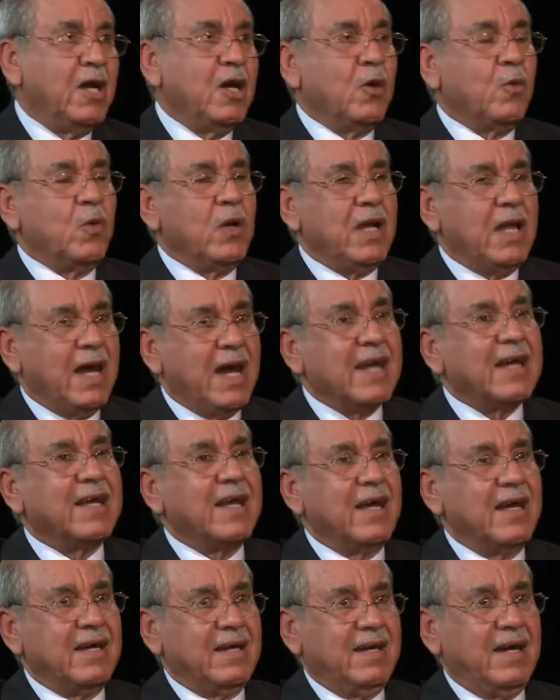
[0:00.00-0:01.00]
will hug
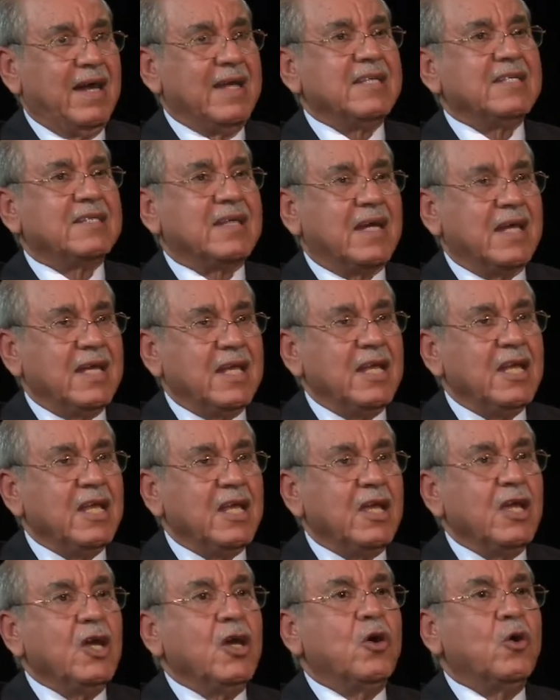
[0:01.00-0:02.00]
an Israeli